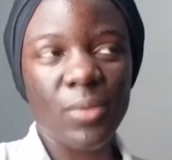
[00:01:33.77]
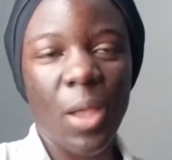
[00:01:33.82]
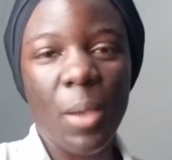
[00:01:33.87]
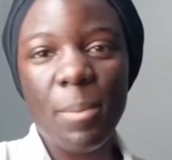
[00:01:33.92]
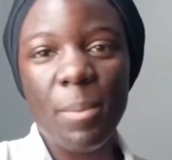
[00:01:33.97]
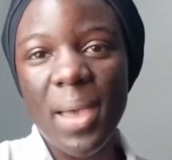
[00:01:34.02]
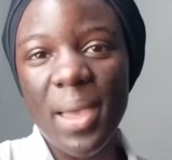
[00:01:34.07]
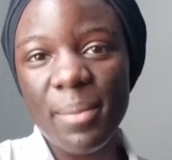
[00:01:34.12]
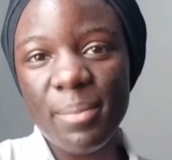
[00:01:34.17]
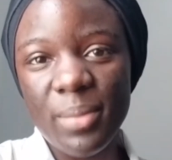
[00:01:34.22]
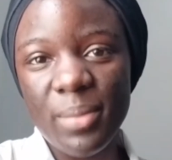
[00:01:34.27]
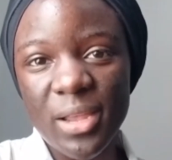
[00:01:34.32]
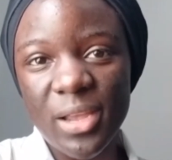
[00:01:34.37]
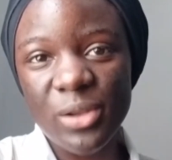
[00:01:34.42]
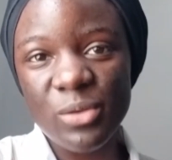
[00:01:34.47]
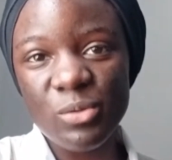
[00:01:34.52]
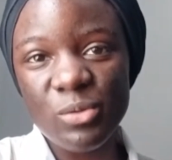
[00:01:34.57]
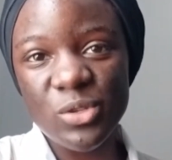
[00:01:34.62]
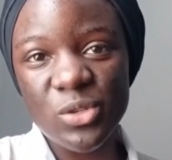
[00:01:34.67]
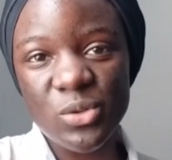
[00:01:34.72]
My
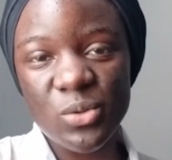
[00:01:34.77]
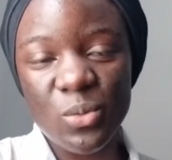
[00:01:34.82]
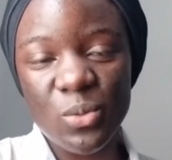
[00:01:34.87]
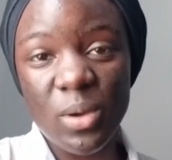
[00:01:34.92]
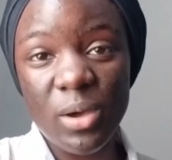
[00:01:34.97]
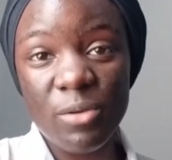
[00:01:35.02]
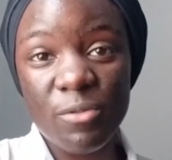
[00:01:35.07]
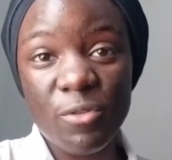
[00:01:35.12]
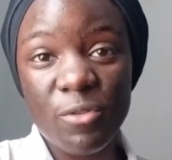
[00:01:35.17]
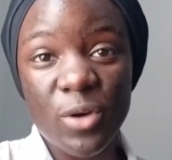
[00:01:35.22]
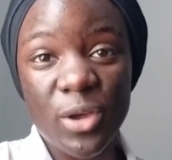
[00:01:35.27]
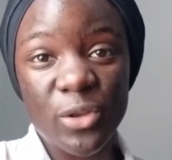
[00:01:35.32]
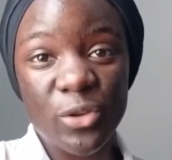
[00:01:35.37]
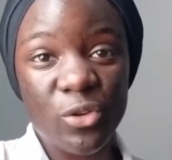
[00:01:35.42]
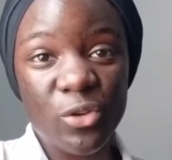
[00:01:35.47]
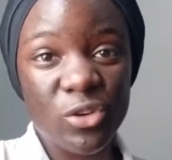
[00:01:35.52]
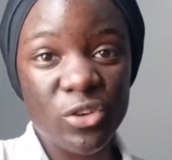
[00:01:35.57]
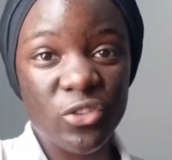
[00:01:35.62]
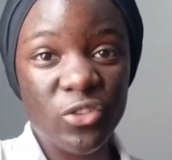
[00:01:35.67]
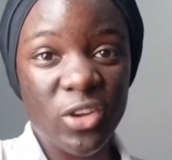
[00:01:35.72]
plan was to work for one
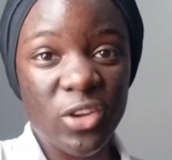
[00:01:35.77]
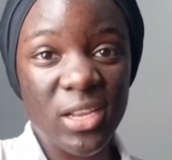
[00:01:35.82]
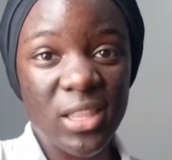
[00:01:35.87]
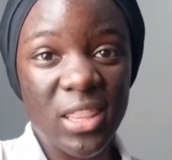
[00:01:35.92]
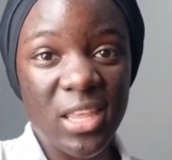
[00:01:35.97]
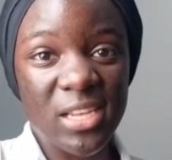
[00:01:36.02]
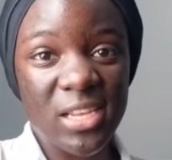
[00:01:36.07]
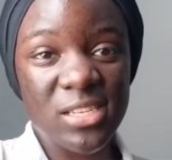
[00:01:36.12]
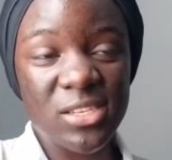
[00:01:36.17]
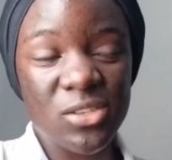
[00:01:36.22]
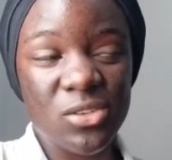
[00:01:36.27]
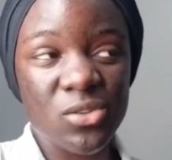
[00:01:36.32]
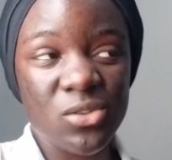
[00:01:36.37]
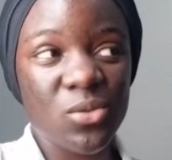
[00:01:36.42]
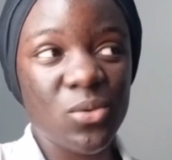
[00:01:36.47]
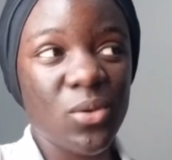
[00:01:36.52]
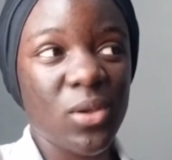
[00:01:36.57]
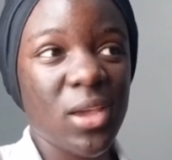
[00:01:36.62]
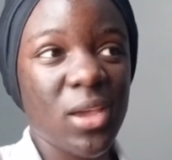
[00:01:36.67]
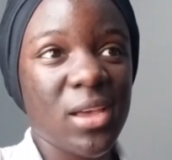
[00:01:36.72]
contract that is
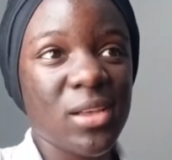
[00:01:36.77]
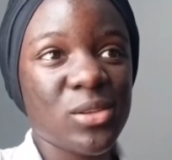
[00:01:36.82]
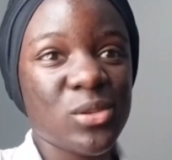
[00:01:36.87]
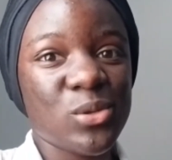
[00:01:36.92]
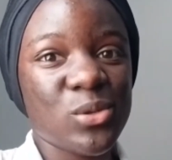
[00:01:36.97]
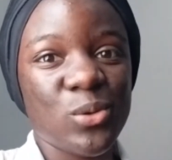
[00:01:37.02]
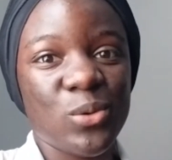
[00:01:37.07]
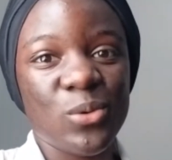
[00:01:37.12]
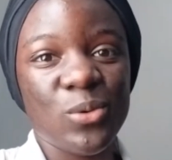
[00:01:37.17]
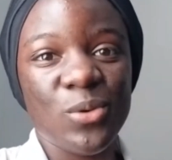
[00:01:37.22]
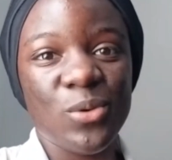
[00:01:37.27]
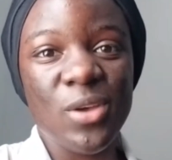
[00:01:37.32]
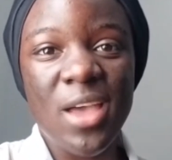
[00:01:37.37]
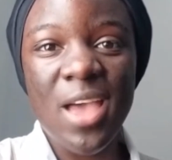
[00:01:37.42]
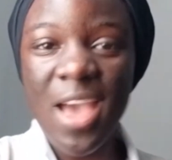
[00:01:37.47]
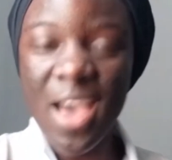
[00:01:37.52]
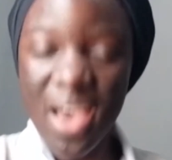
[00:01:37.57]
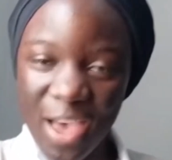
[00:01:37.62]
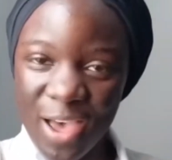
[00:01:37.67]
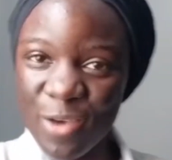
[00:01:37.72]
two years. So
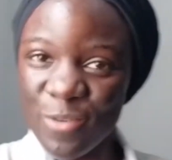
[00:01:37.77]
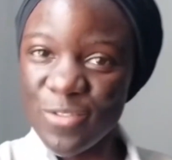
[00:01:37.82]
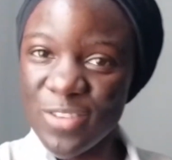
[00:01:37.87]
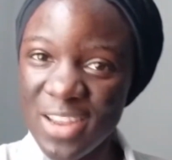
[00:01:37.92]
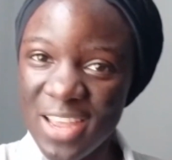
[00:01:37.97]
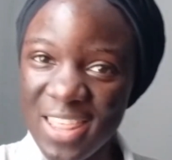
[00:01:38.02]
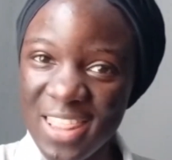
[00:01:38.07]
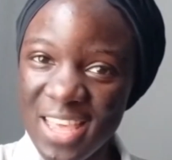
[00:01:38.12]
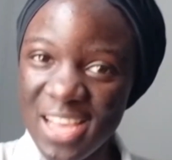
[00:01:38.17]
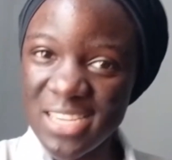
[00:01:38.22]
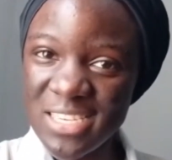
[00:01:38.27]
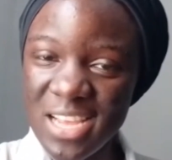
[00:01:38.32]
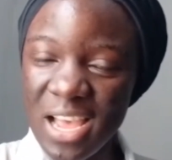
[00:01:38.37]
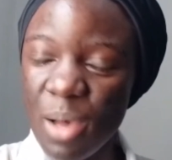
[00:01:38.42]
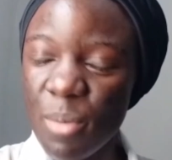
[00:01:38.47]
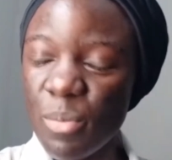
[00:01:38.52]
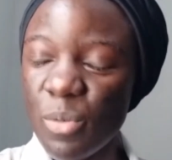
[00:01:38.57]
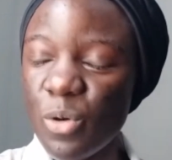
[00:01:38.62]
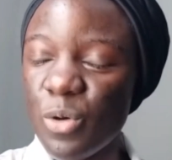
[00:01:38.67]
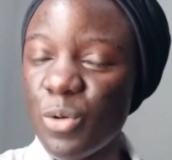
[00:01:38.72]
after that,
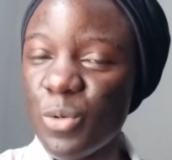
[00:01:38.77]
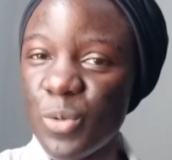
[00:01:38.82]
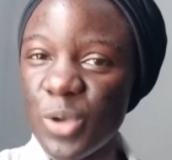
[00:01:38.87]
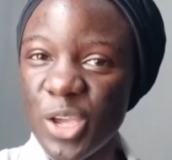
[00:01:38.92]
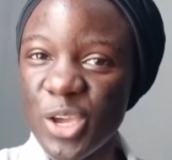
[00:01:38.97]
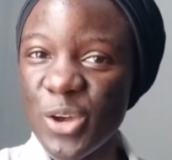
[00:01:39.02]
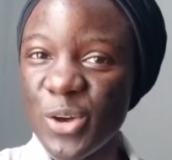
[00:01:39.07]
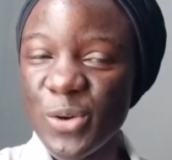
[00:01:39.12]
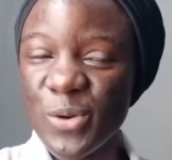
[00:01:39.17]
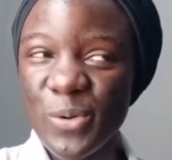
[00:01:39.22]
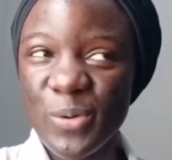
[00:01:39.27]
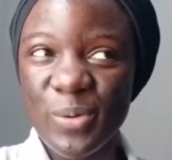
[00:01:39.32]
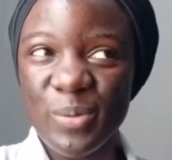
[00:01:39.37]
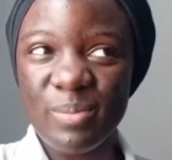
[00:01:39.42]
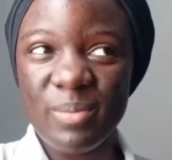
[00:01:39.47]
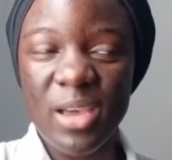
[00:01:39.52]
I'm going home.